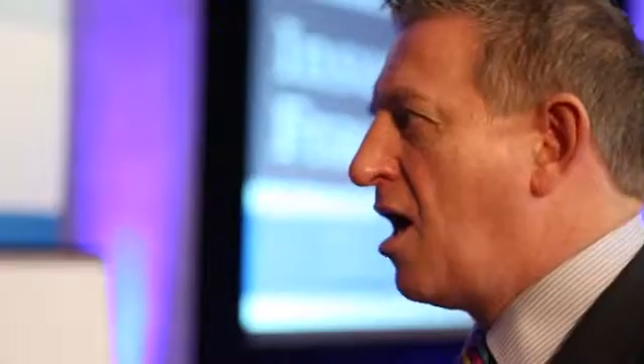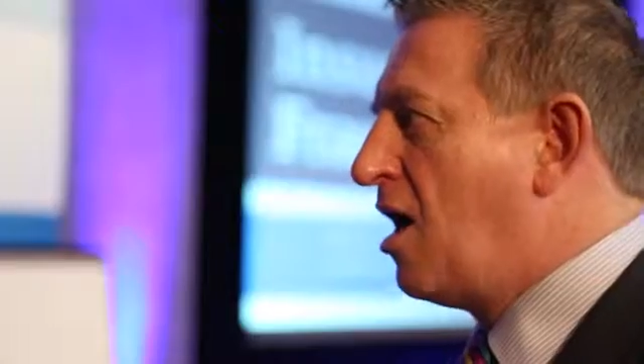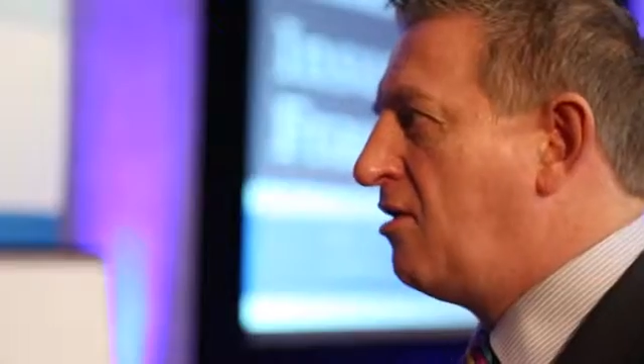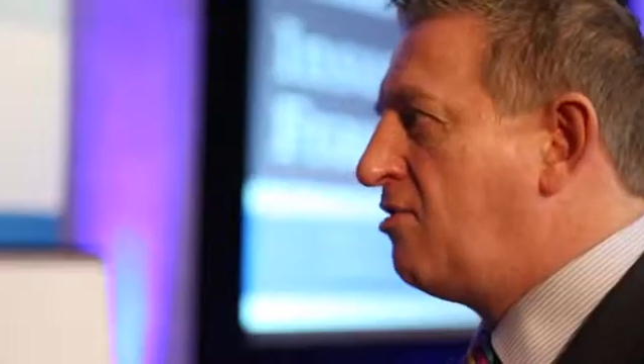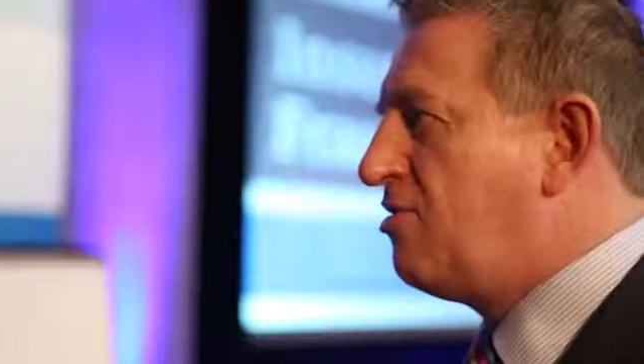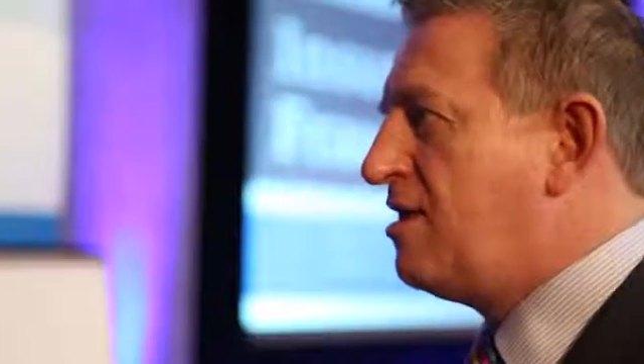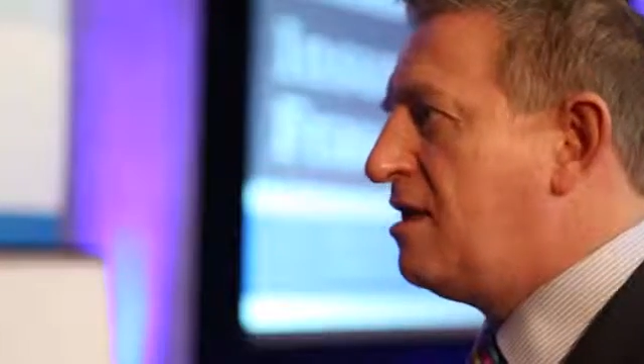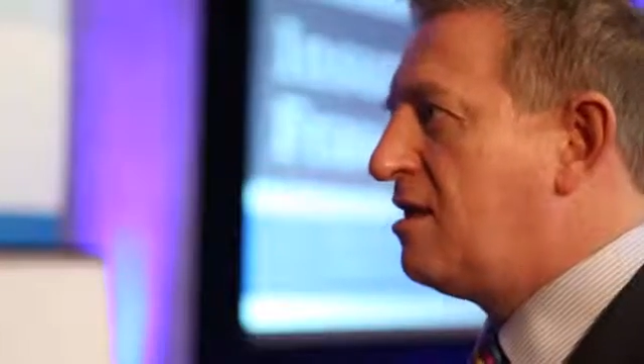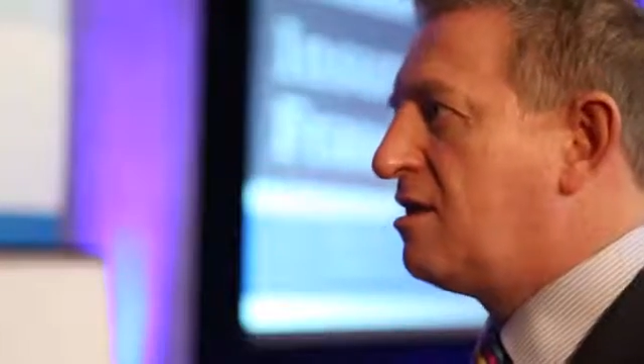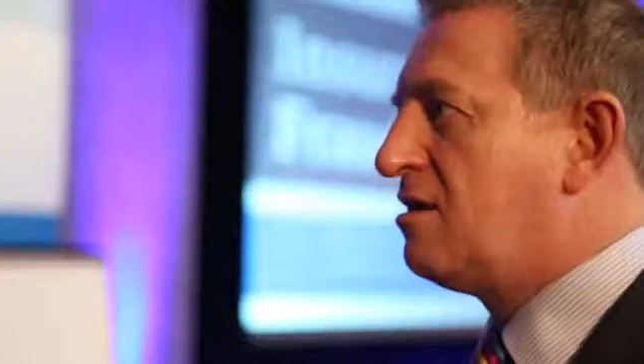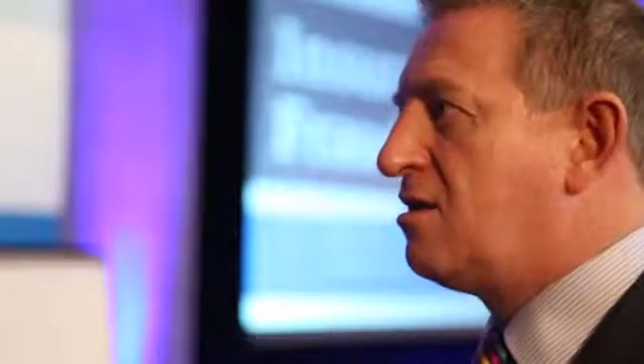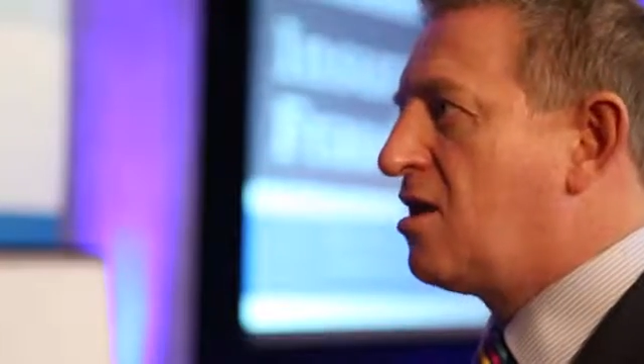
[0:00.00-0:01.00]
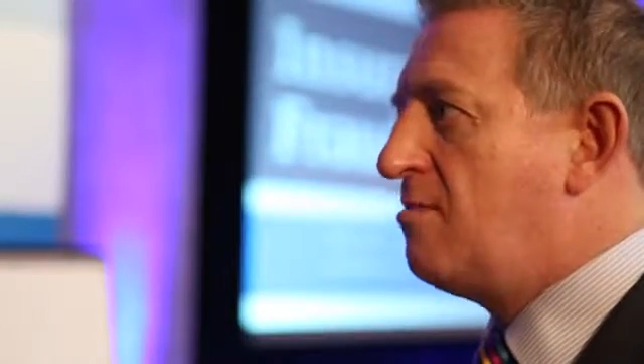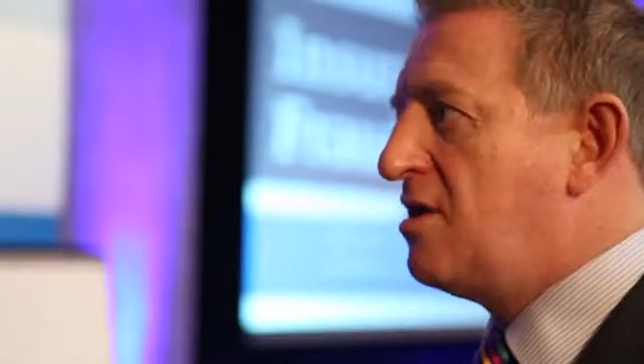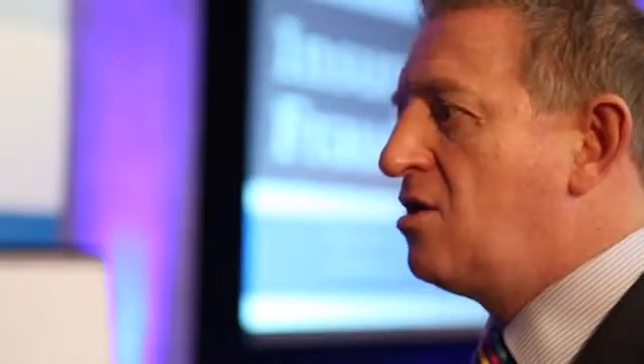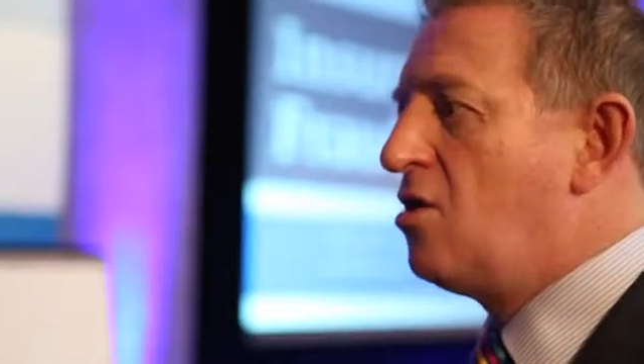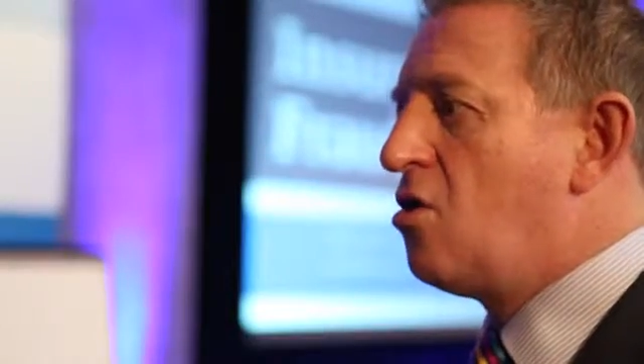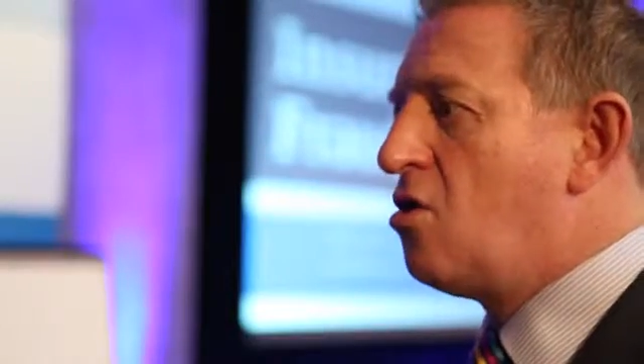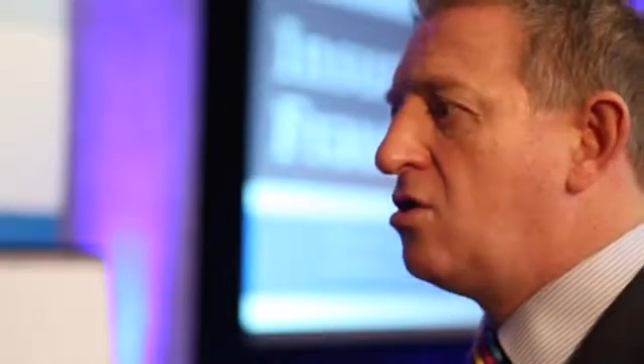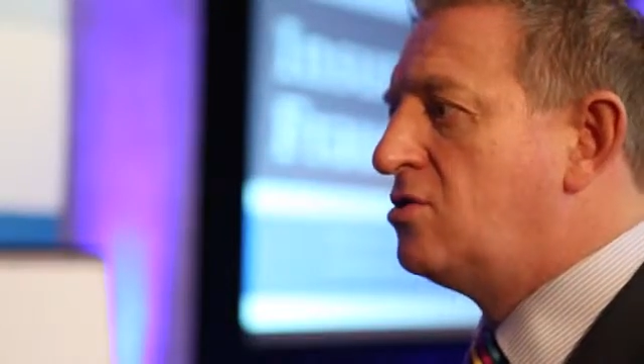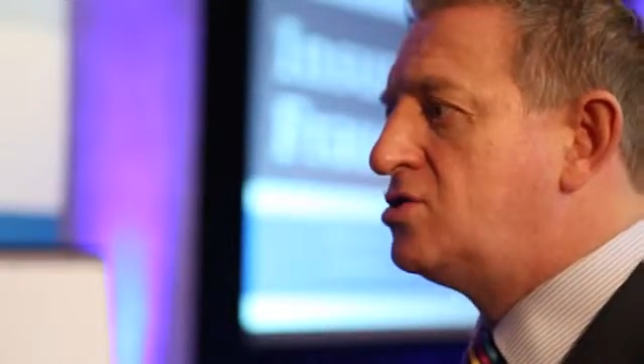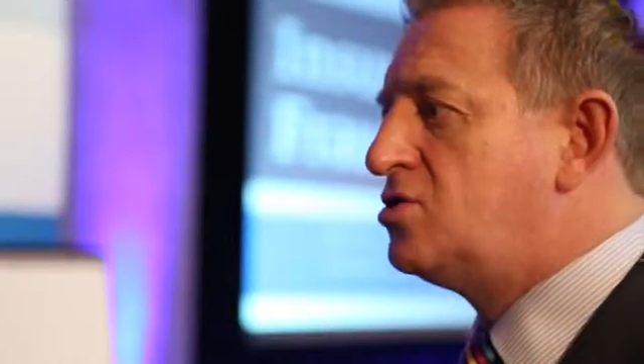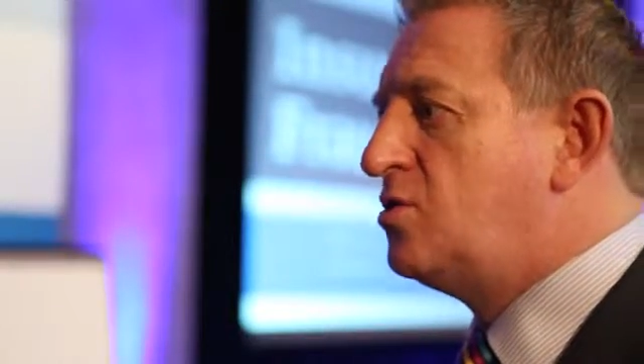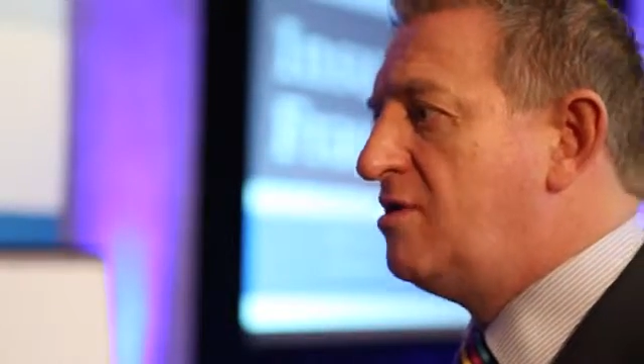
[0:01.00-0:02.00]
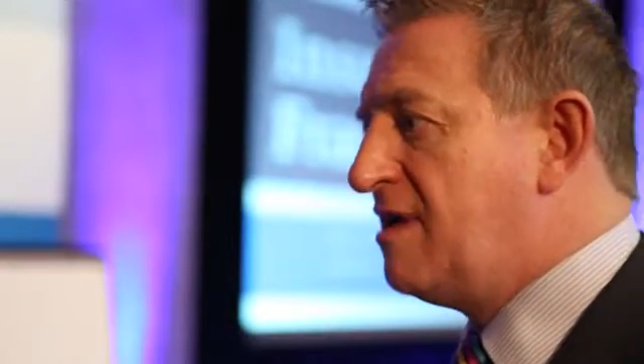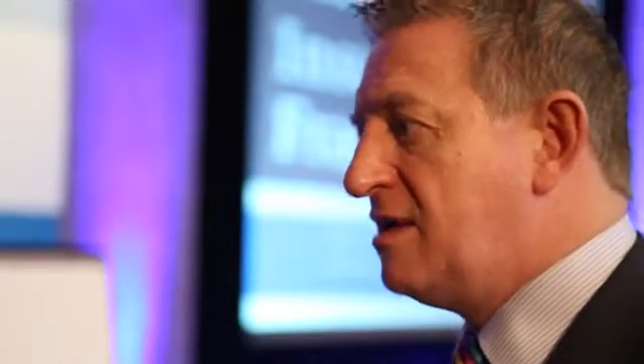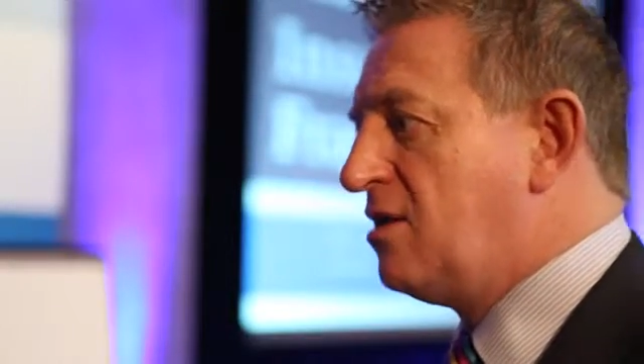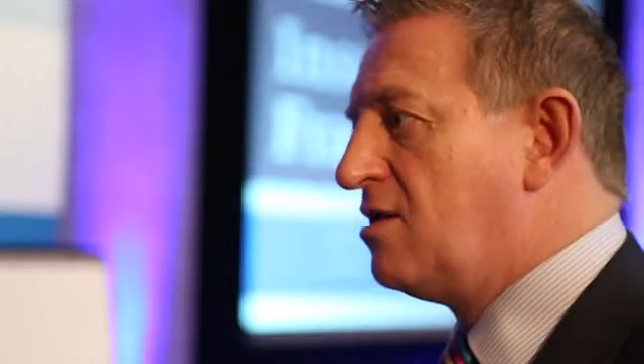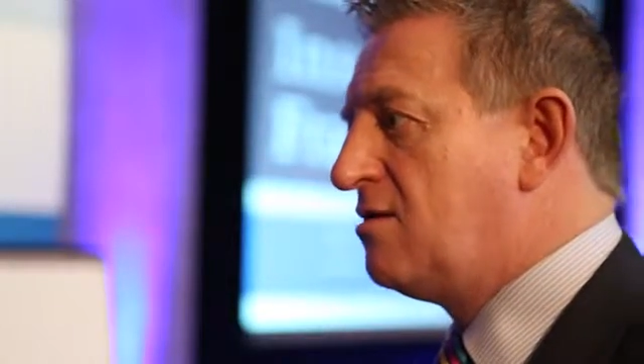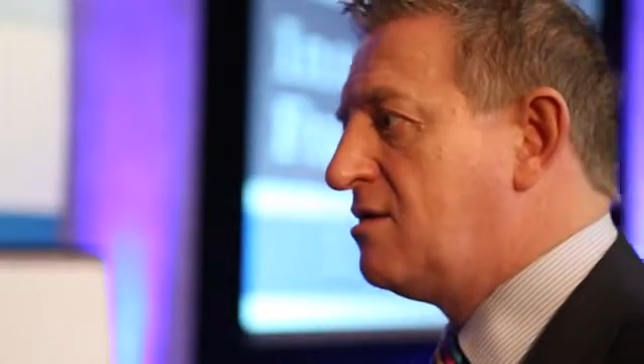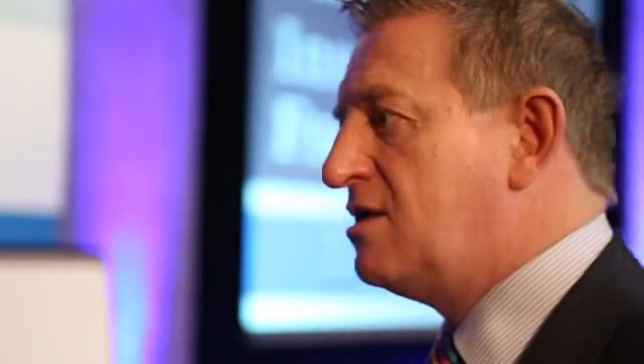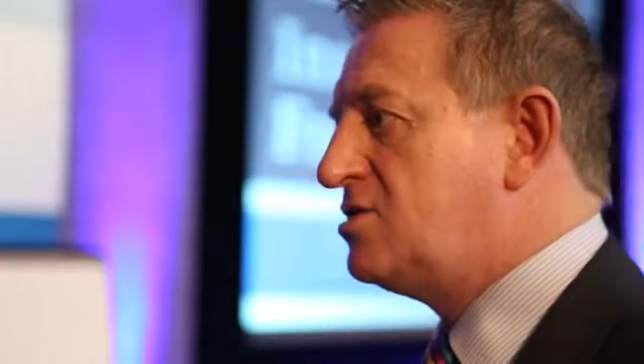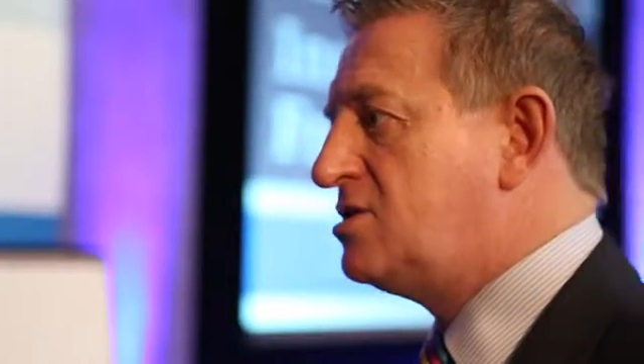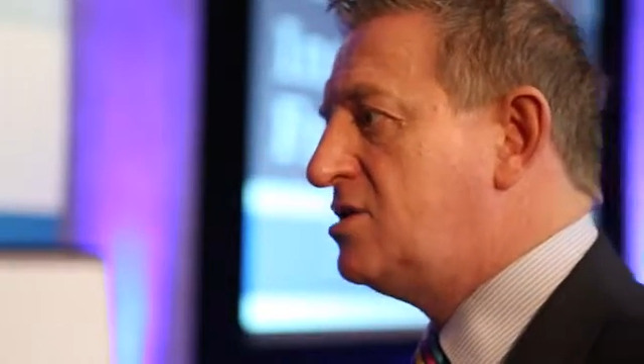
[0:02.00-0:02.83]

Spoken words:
I think coming along to an event like this